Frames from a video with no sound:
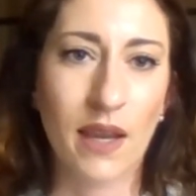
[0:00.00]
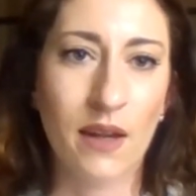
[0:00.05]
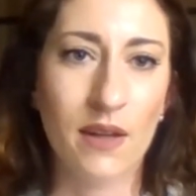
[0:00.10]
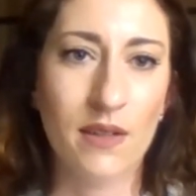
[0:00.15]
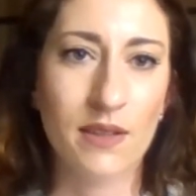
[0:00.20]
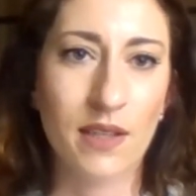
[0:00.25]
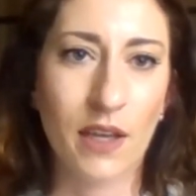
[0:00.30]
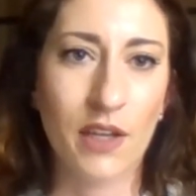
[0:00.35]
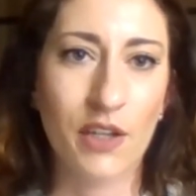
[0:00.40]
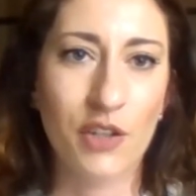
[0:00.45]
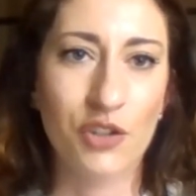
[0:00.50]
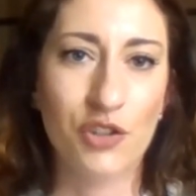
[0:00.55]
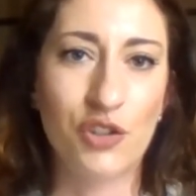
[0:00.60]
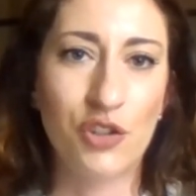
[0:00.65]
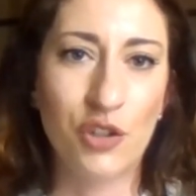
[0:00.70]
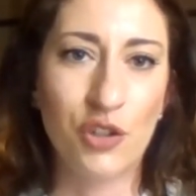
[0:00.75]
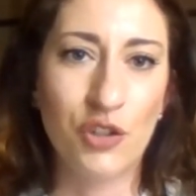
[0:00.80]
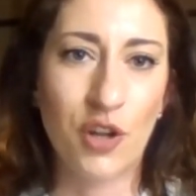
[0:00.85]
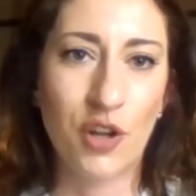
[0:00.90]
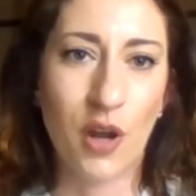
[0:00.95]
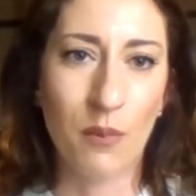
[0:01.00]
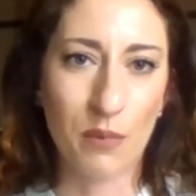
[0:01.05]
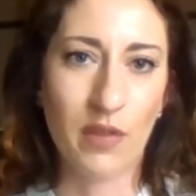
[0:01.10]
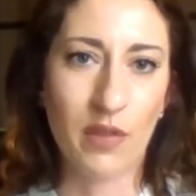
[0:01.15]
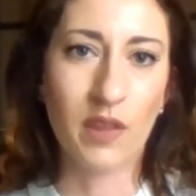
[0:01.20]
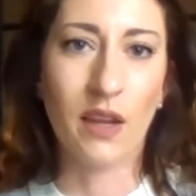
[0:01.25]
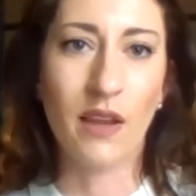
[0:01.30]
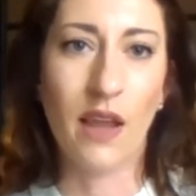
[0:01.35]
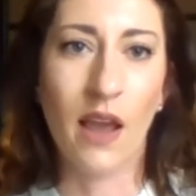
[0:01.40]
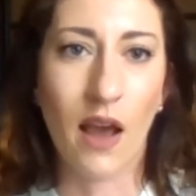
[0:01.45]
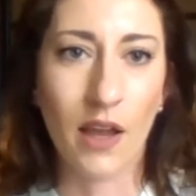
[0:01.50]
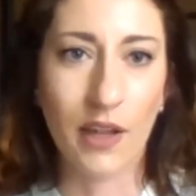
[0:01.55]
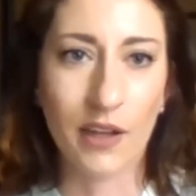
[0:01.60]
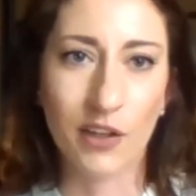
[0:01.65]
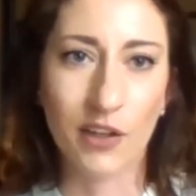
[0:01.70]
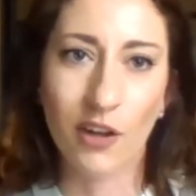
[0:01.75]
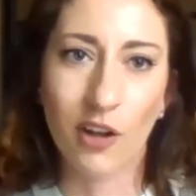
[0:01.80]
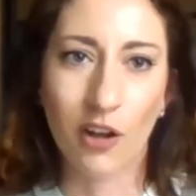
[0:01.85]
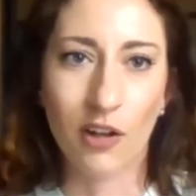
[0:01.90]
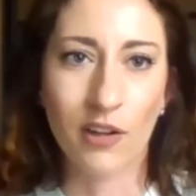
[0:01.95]
Canada's kind of jumped the
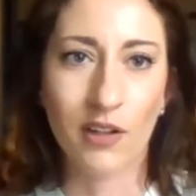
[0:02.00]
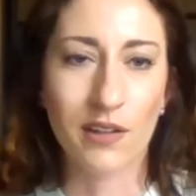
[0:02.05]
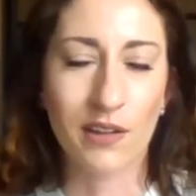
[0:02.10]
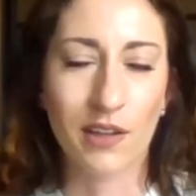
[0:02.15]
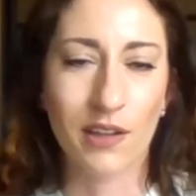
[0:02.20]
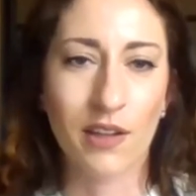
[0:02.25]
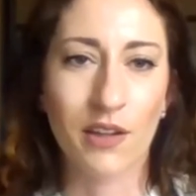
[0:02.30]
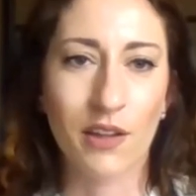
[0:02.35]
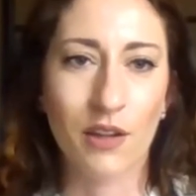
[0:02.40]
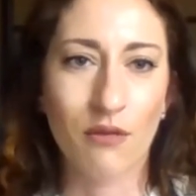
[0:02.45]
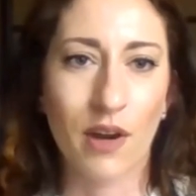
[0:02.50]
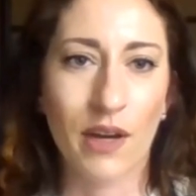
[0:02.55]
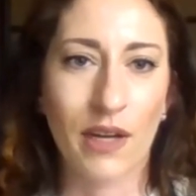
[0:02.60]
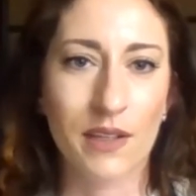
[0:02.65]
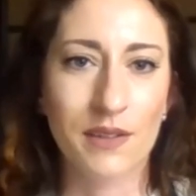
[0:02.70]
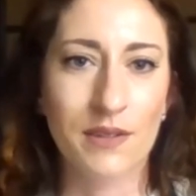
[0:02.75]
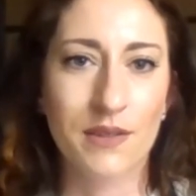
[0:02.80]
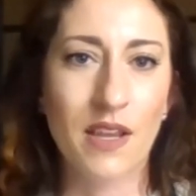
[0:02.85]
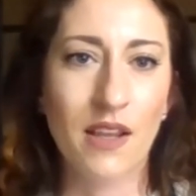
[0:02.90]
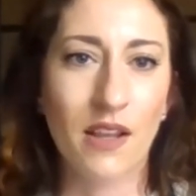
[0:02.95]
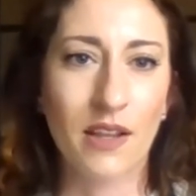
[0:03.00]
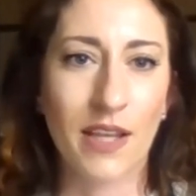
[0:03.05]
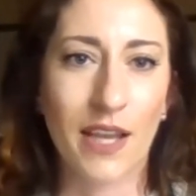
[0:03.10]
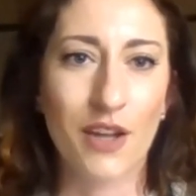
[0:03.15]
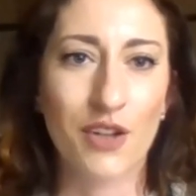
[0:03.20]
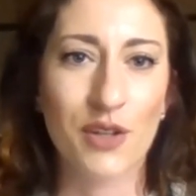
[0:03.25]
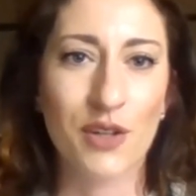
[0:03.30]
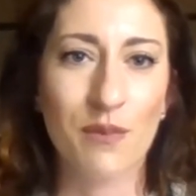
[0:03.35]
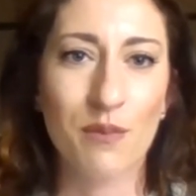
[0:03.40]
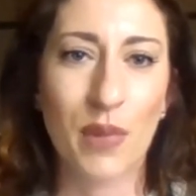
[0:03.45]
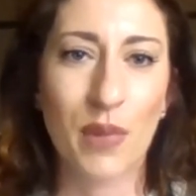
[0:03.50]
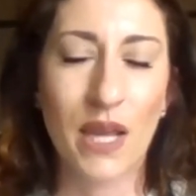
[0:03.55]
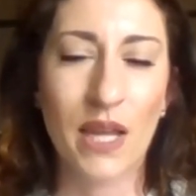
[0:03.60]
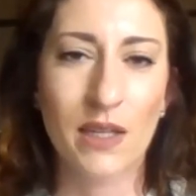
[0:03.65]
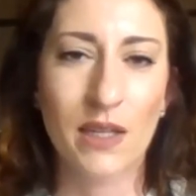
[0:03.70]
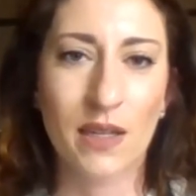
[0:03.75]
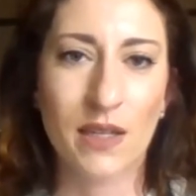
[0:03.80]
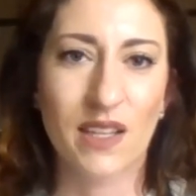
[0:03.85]
gun on the the reconciliation bit